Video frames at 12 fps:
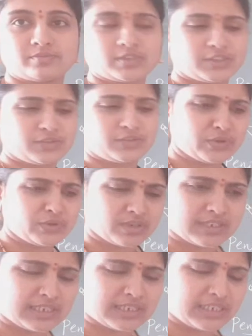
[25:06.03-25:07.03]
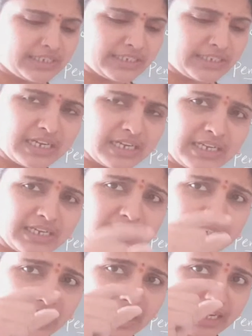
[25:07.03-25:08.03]
If you clearly
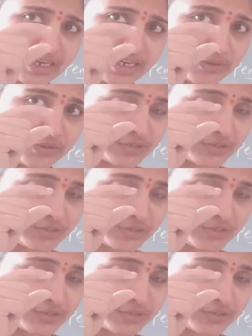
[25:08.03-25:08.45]
take into